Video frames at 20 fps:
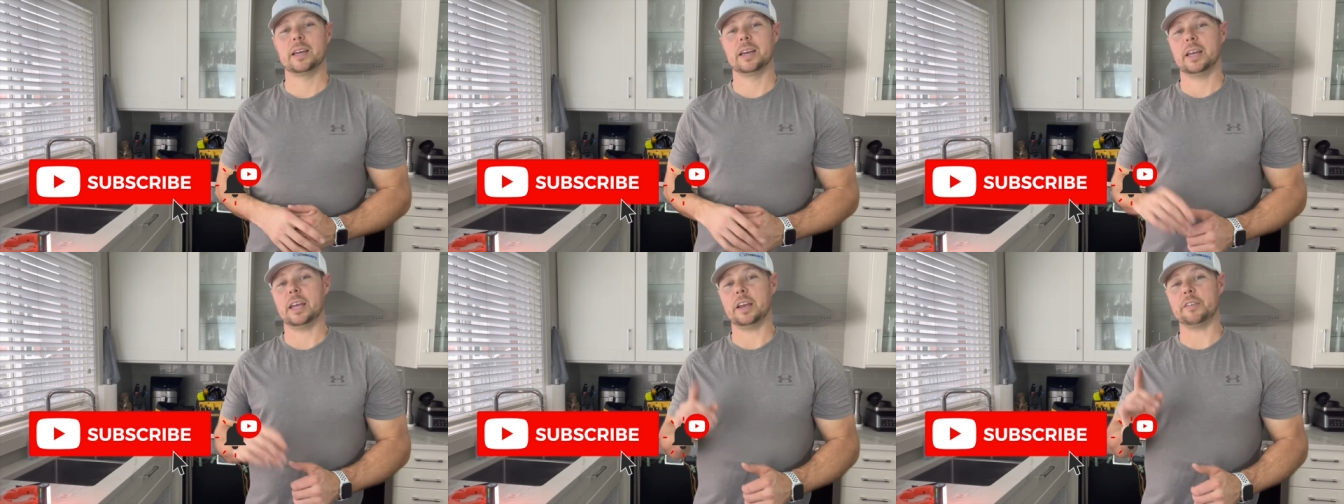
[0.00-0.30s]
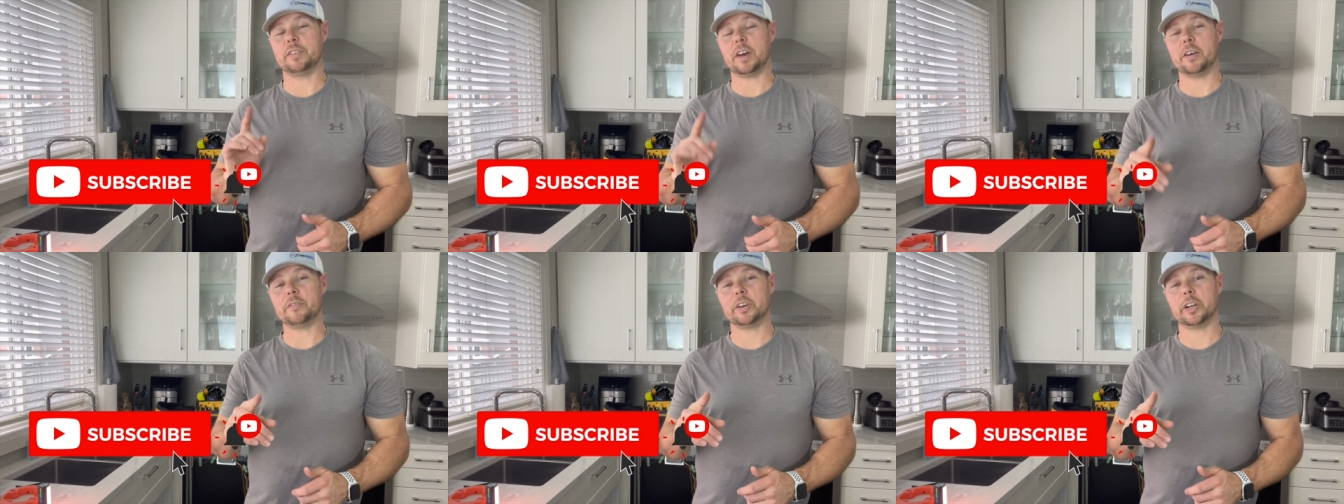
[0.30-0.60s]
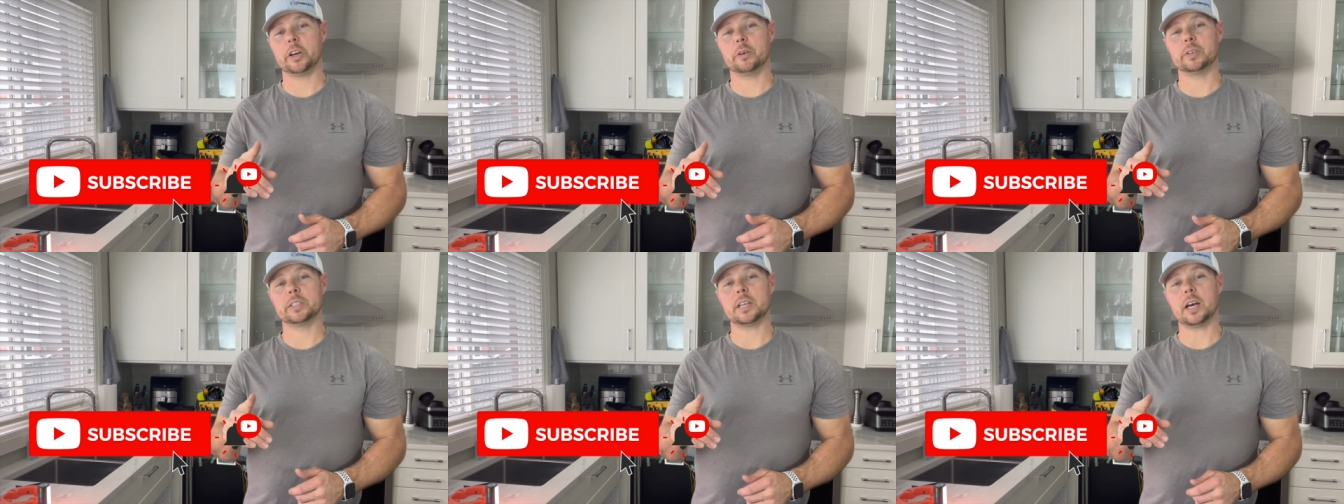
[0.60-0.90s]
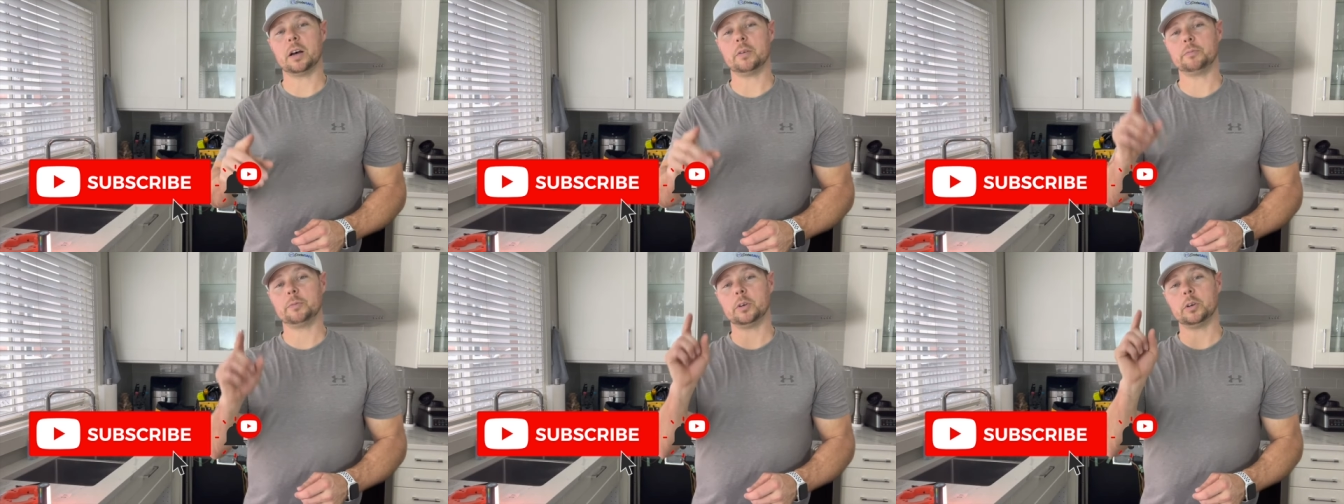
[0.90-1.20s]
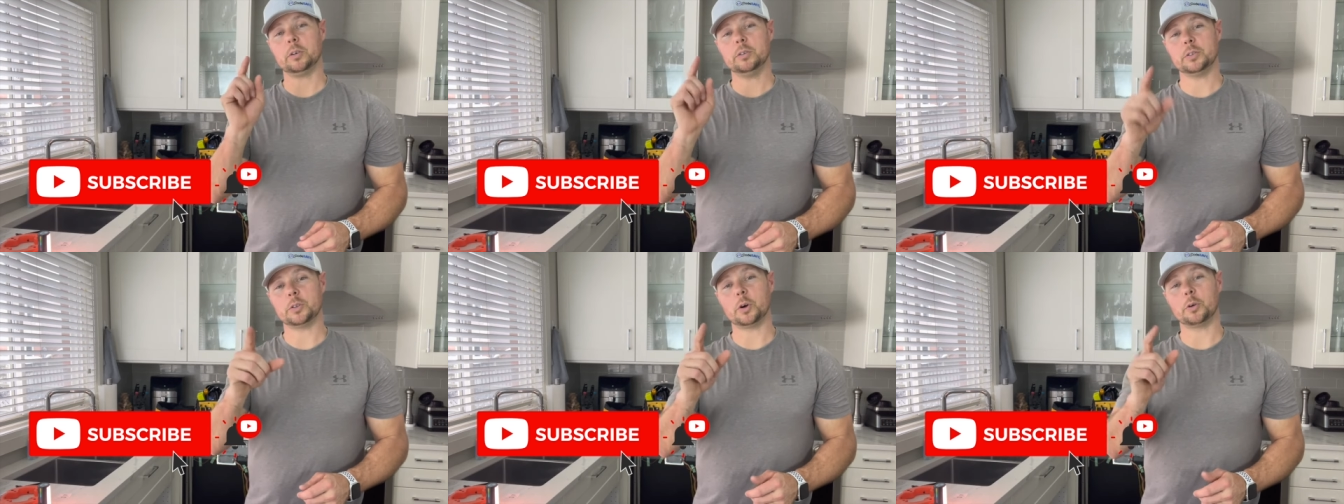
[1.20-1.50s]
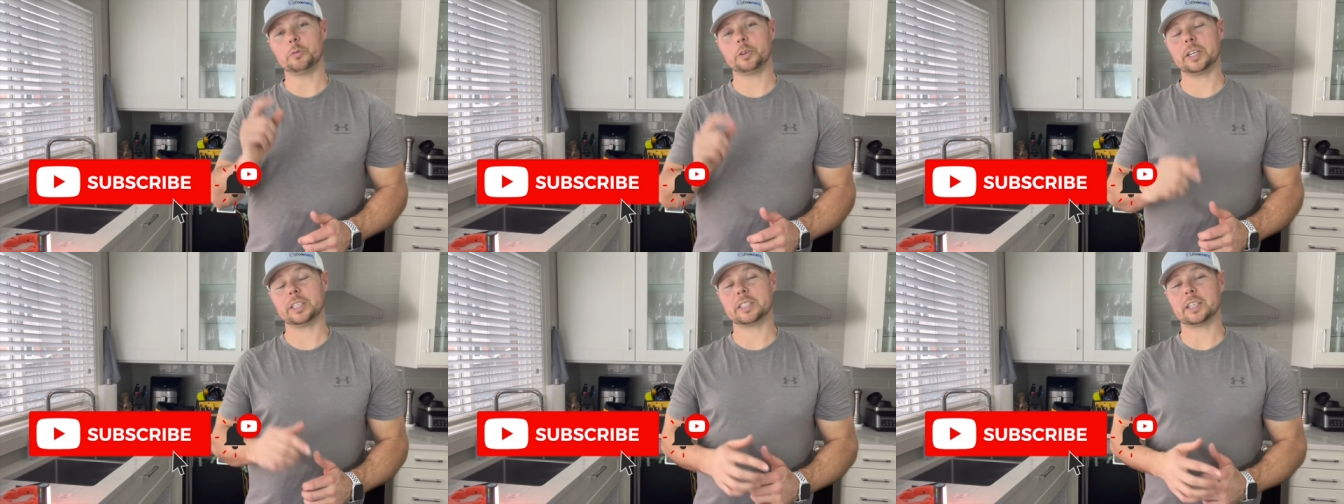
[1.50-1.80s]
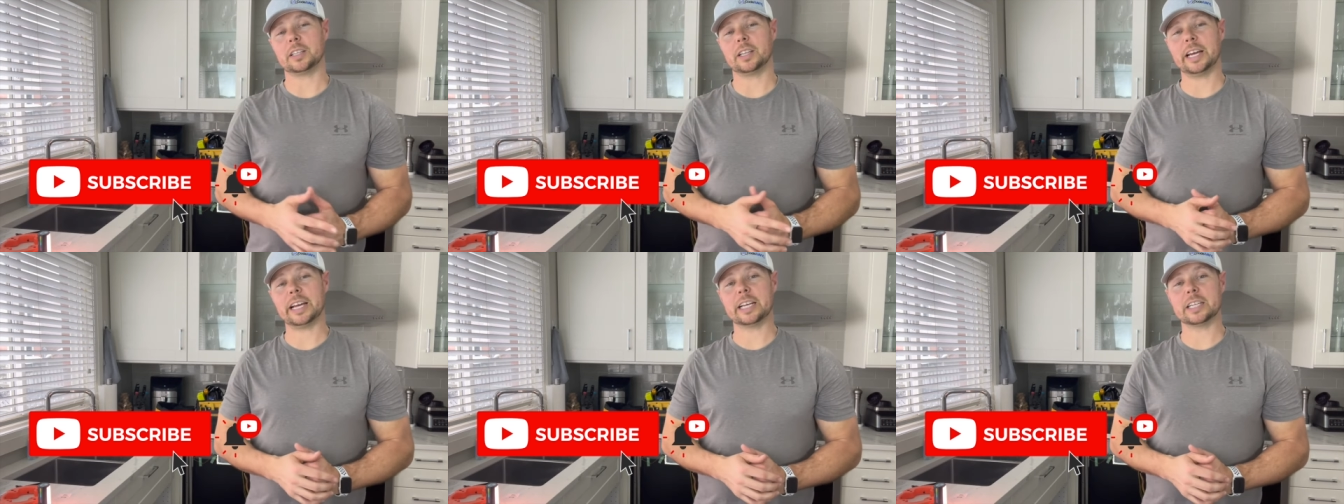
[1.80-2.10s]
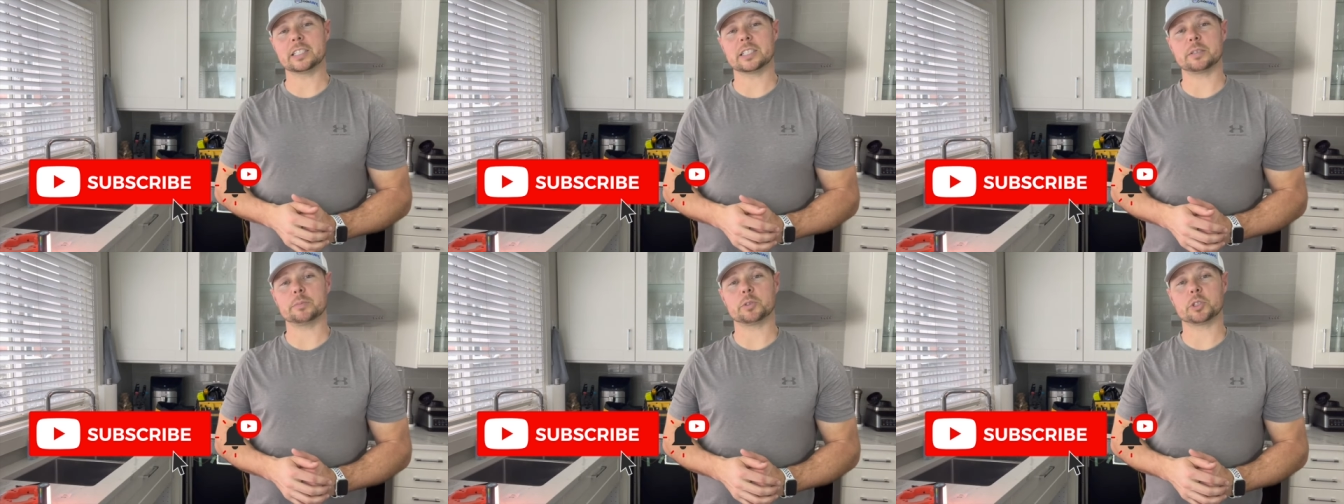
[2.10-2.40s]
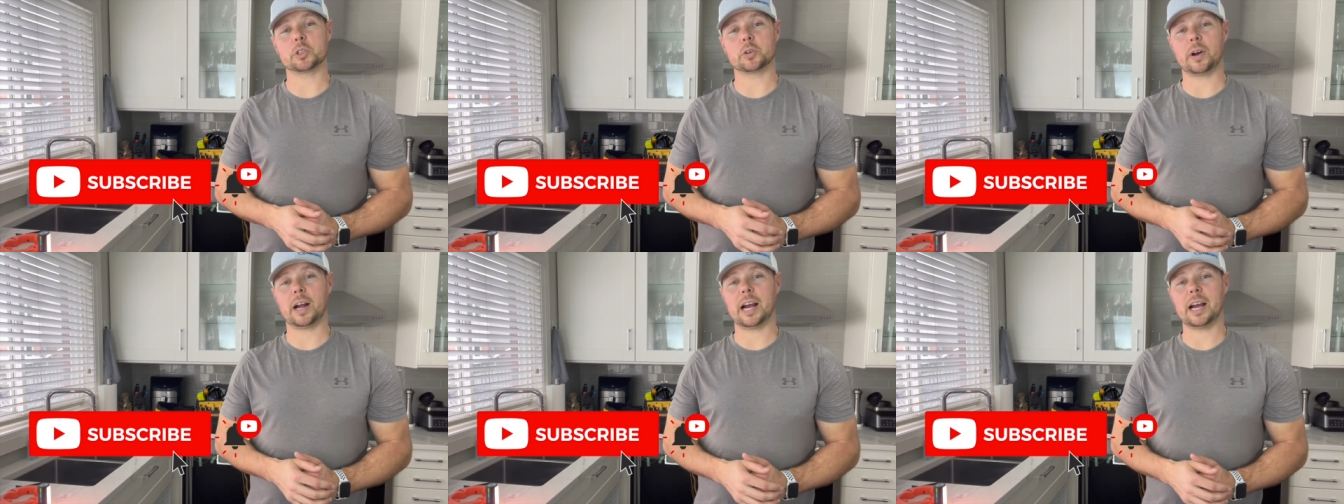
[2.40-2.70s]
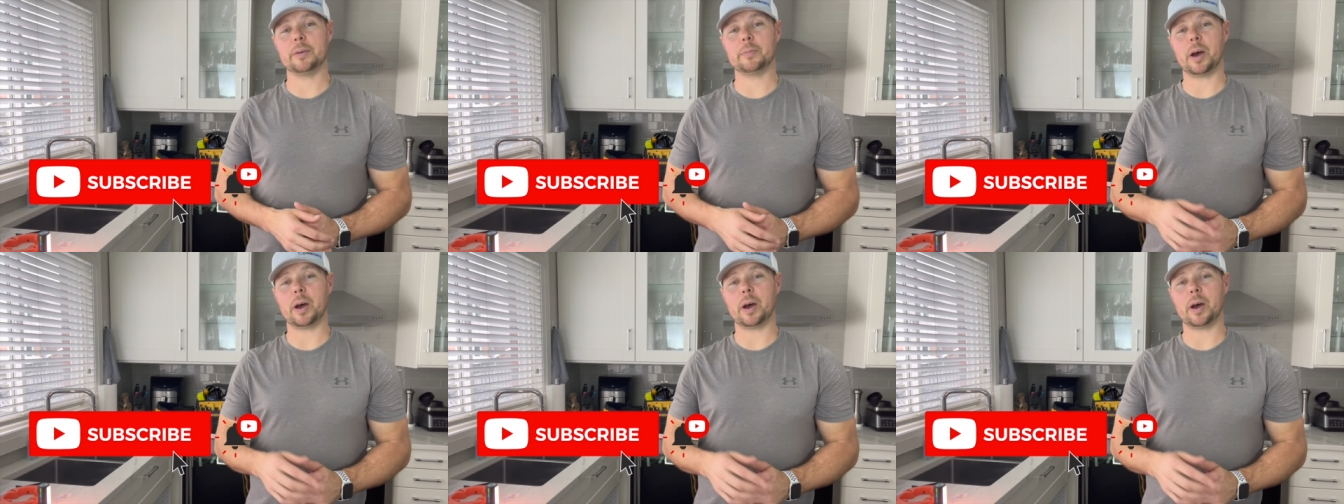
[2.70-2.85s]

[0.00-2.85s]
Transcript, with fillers: If that video was helpful, don't forget to like and subscribe.